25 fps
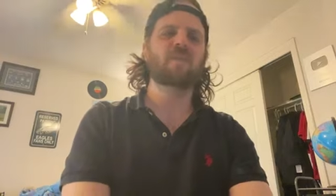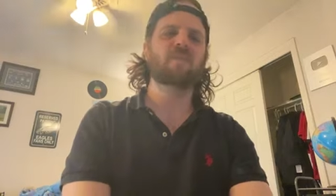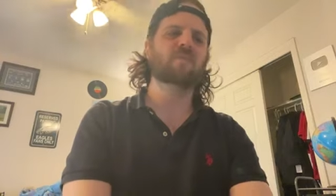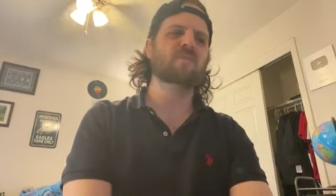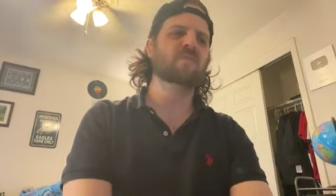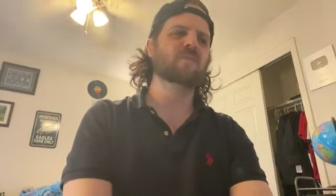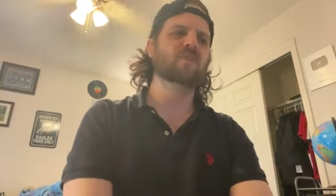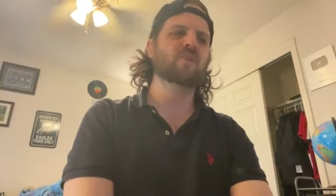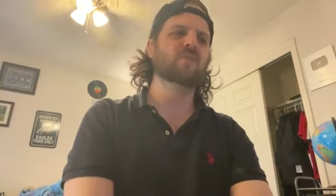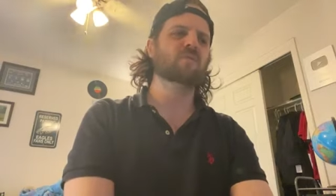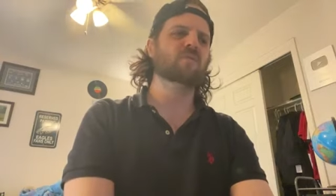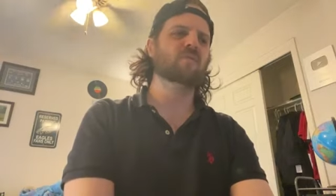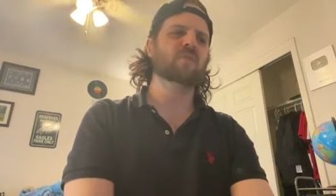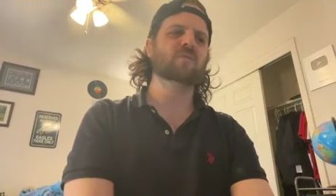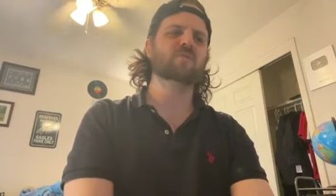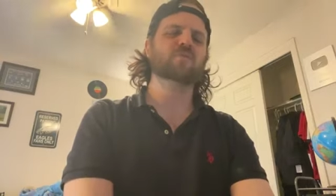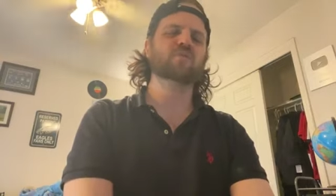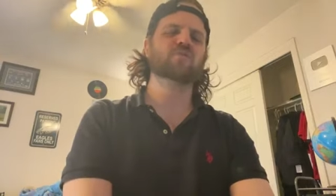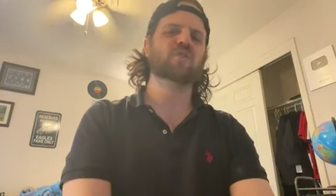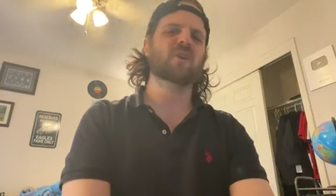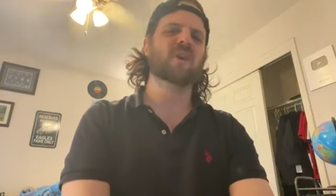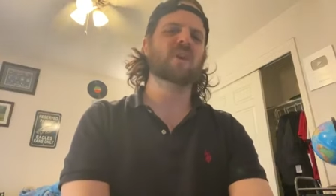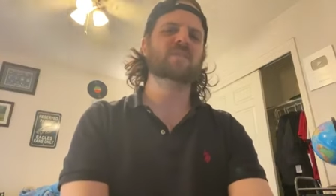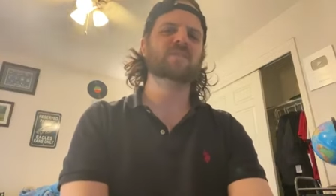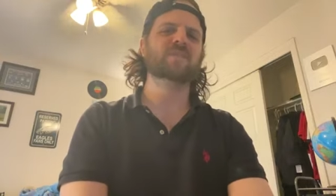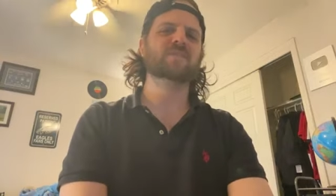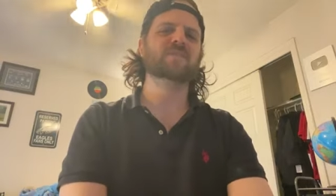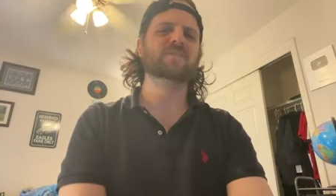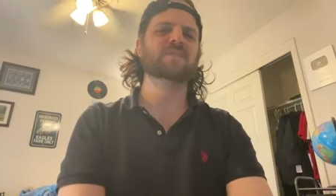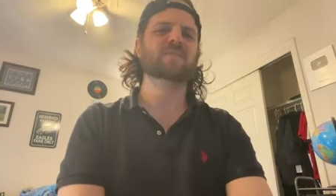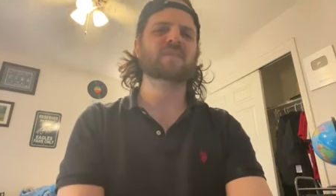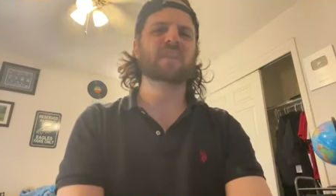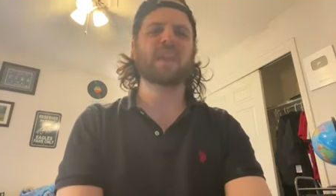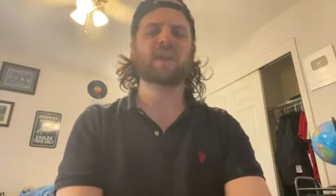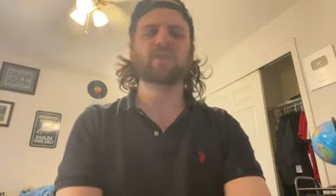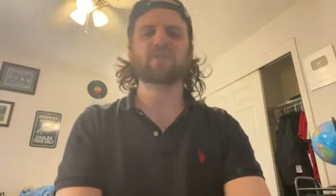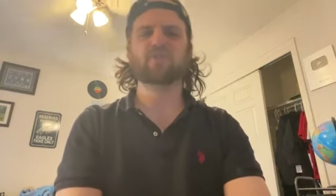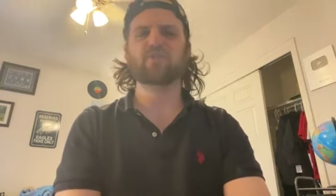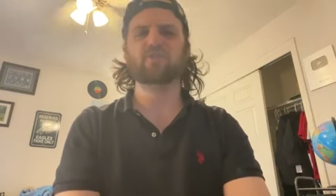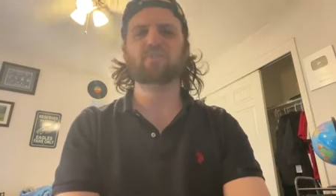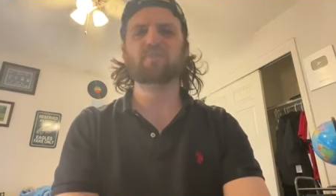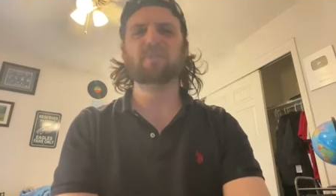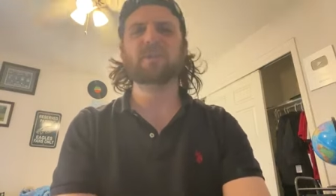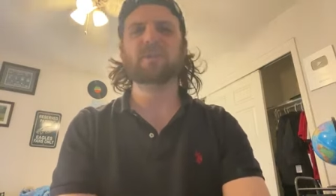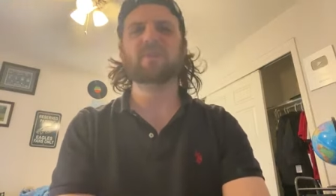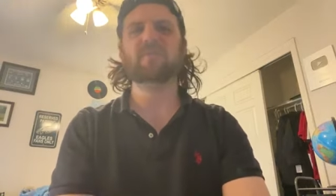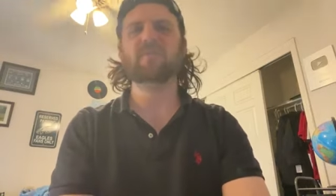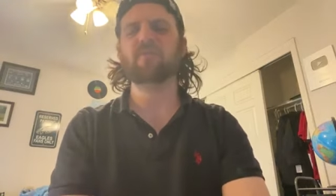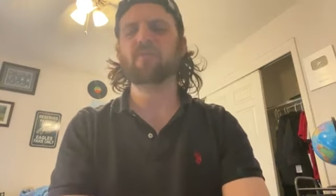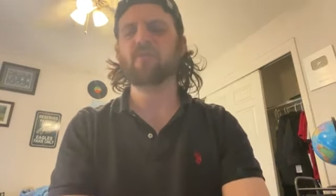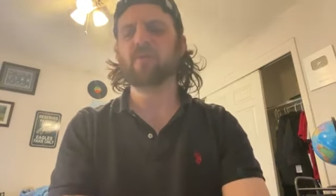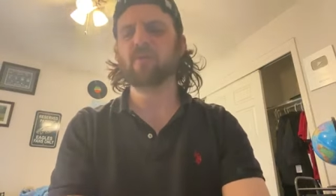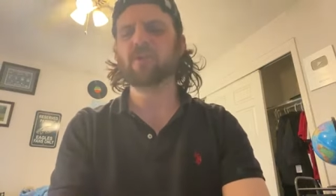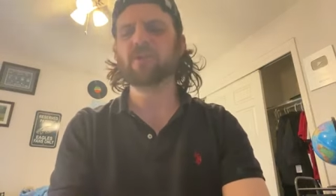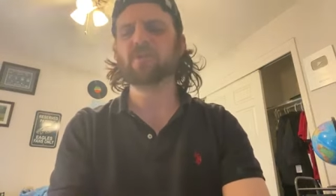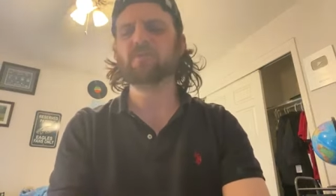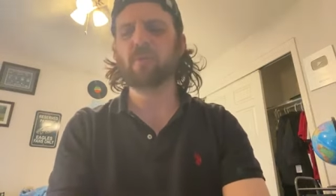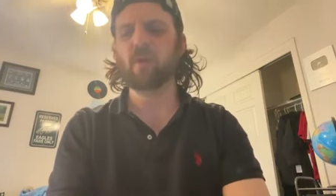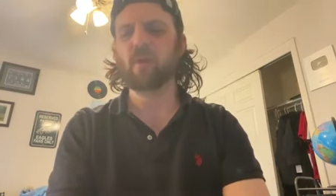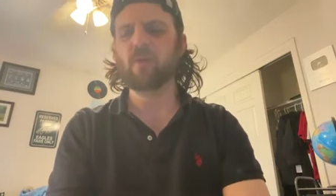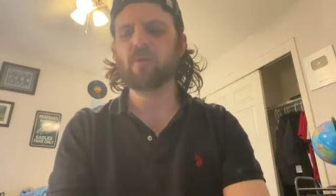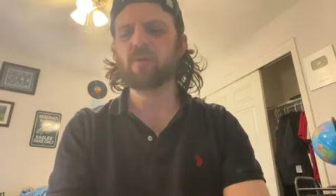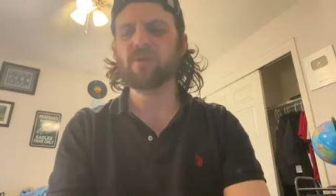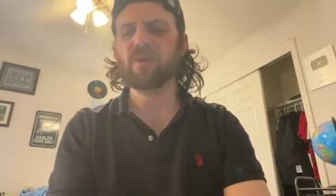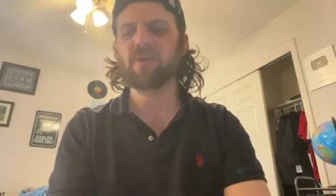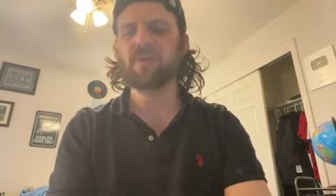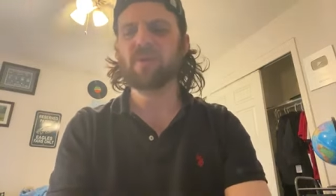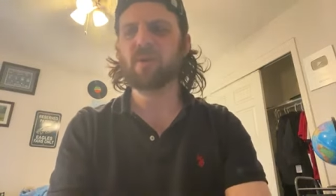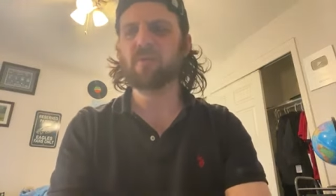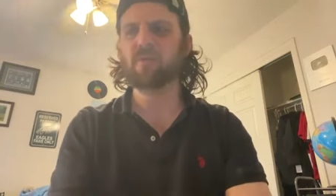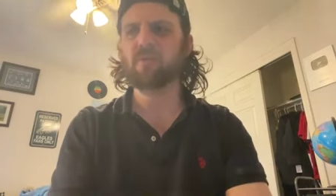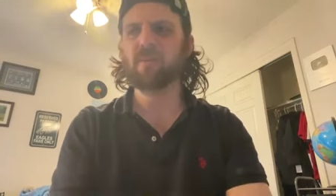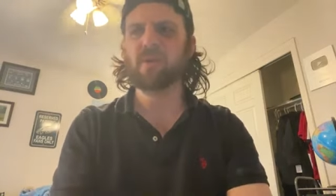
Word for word: you know, they were trying to cancel me for exposing them,